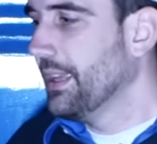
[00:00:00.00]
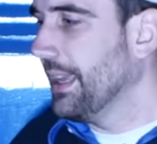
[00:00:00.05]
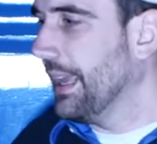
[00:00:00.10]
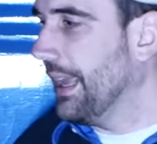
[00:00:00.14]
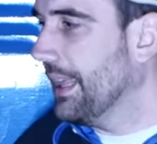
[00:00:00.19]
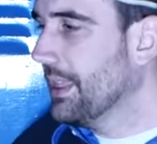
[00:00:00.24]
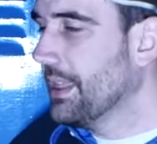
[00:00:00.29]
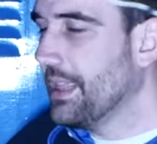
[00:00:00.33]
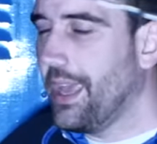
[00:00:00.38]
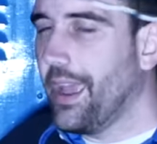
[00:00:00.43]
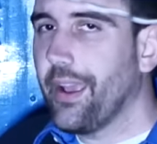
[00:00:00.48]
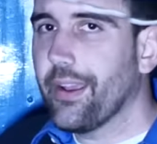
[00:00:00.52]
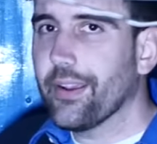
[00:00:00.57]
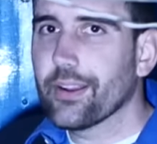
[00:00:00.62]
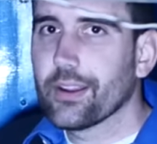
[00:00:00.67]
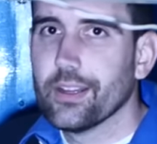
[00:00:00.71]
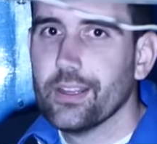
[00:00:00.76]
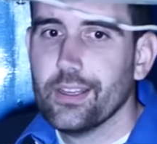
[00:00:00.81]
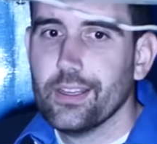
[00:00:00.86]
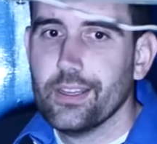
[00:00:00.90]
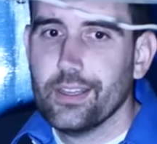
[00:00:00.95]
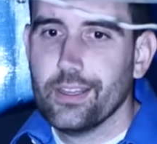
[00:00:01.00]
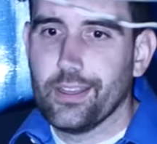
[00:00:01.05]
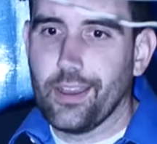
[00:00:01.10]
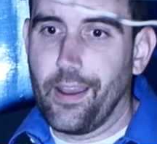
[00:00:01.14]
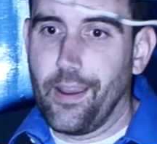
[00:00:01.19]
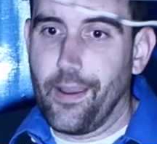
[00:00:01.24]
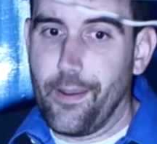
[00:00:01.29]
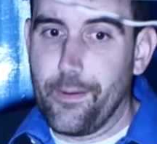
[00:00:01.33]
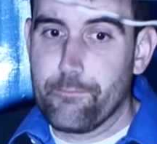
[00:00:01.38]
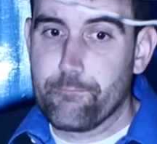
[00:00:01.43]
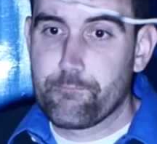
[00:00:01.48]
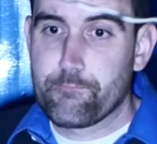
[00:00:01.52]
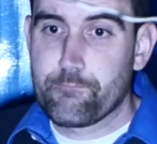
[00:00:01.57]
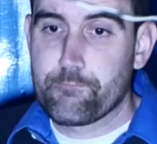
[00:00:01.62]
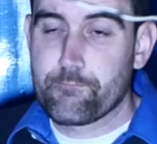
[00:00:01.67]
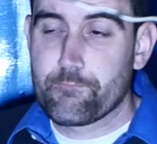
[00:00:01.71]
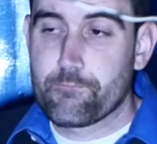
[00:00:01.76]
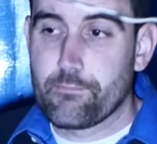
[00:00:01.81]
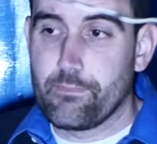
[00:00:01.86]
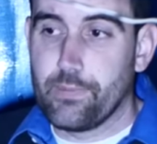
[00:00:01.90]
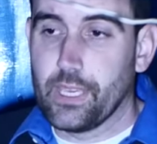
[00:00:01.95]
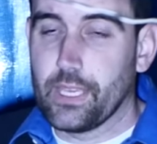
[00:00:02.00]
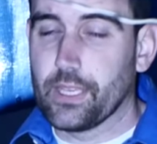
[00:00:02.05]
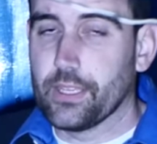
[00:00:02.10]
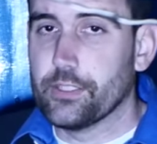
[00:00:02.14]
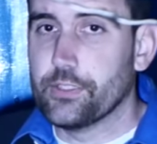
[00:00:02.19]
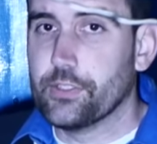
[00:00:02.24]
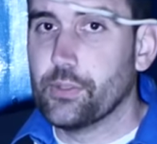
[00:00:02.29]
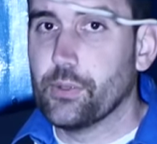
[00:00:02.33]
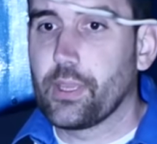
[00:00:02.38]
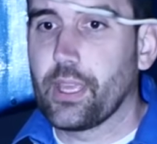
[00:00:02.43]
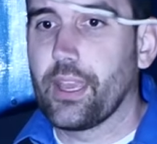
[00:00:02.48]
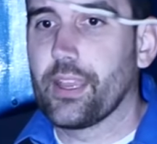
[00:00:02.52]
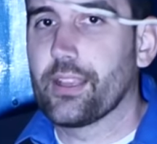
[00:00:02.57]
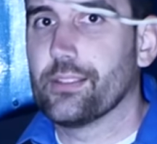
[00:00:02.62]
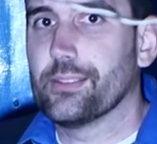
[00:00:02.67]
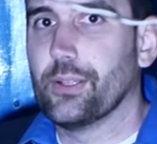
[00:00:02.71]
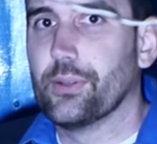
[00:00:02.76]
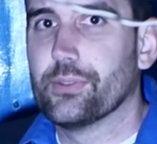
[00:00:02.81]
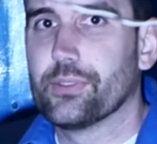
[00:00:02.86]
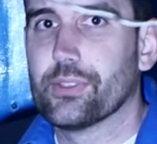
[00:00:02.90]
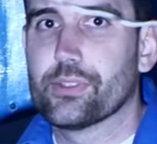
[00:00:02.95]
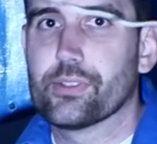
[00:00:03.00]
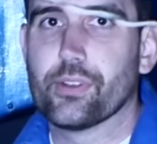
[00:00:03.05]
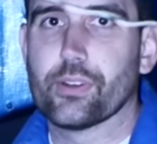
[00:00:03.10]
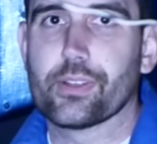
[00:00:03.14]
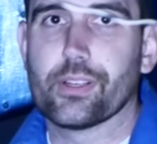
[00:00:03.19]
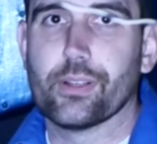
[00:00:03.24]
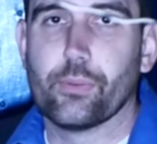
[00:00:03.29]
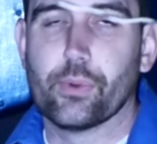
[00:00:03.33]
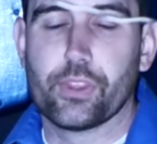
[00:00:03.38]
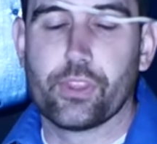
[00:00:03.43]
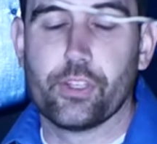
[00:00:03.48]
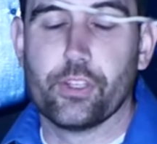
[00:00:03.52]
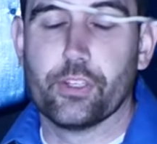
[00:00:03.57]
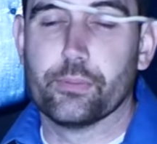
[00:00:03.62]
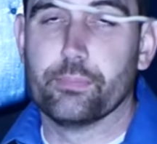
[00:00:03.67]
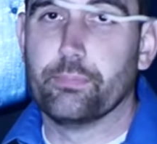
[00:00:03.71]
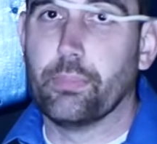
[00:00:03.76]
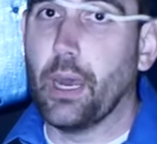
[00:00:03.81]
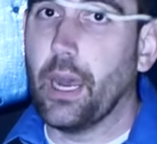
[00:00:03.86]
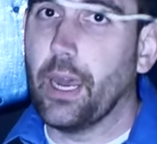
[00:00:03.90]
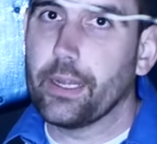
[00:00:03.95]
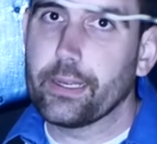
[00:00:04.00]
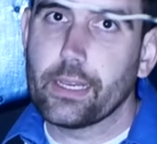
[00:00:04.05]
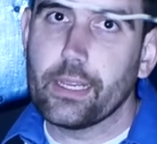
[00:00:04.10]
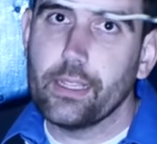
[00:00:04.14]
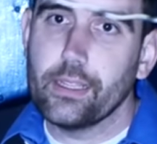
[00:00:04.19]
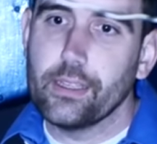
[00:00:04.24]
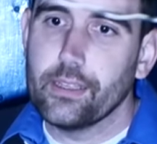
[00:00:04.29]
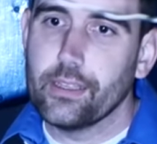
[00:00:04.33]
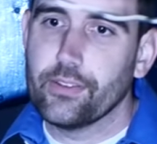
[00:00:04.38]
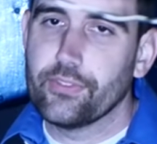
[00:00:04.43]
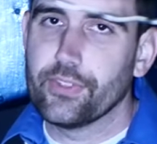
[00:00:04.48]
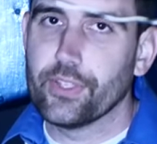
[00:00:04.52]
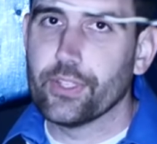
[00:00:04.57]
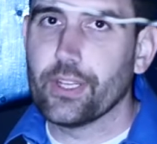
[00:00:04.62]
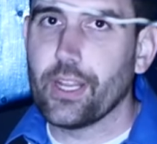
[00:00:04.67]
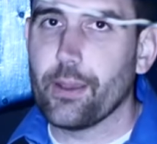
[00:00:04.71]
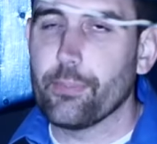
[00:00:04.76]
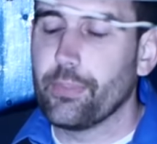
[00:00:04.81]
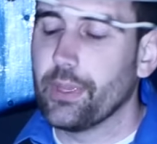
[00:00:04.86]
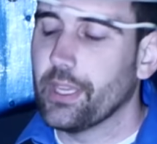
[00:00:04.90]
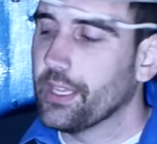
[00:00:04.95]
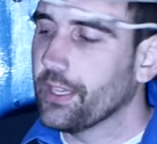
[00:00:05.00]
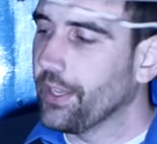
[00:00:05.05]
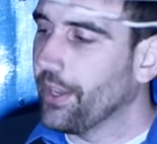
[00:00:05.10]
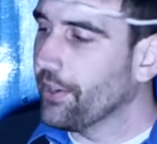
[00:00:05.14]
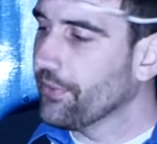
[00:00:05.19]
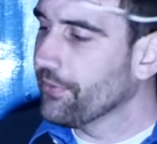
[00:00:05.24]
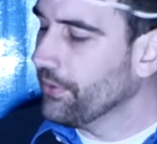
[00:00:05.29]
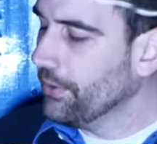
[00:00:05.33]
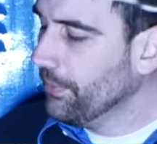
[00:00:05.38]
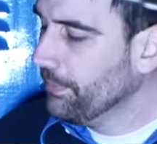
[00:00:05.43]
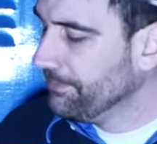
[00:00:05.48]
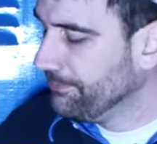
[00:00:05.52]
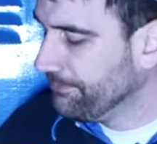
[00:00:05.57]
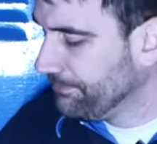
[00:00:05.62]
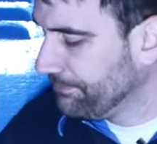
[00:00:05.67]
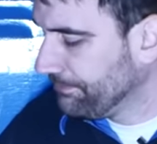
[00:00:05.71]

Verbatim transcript: in there uh, because you can close a circuit with your body if you're not being careful.